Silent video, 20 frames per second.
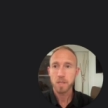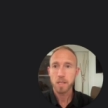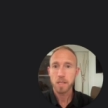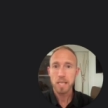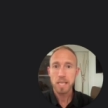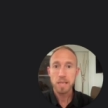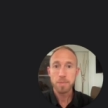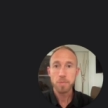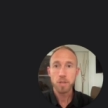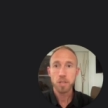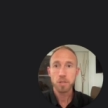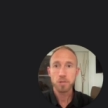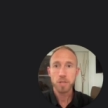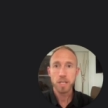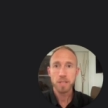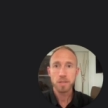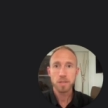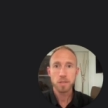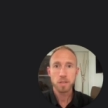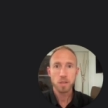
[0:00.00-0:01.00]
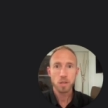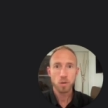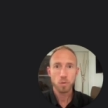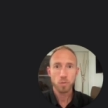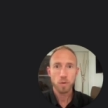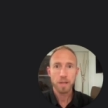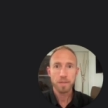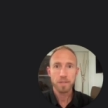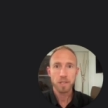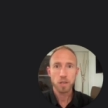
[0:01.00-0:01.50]
email address.
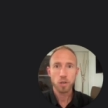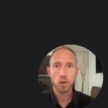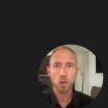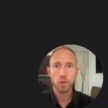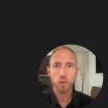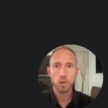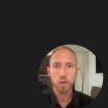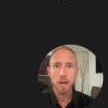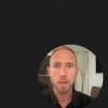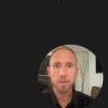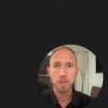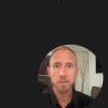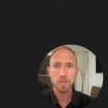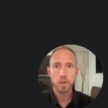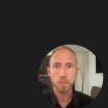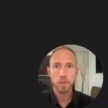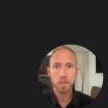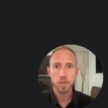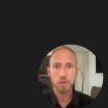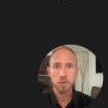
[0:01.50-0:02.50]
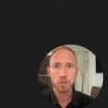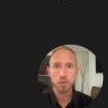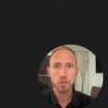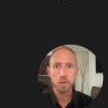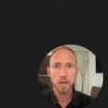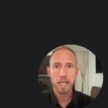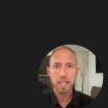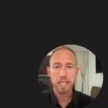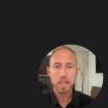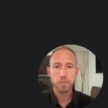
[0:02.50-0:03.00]
We have to go and grab it from this user
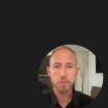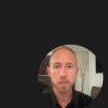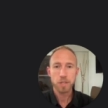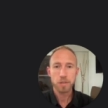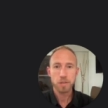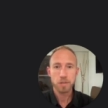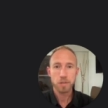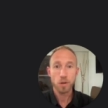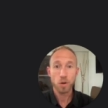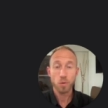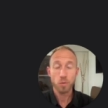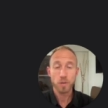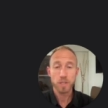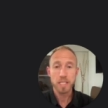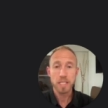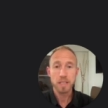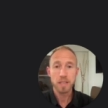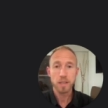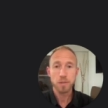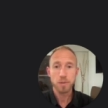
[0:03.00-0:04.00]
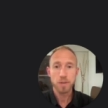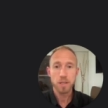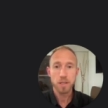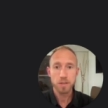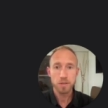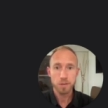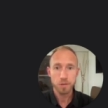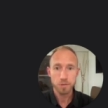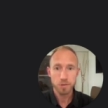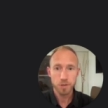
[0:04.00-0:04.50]
ID. We just know we're dealing with
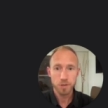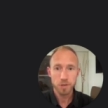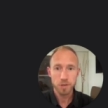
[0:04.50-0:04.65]
this user.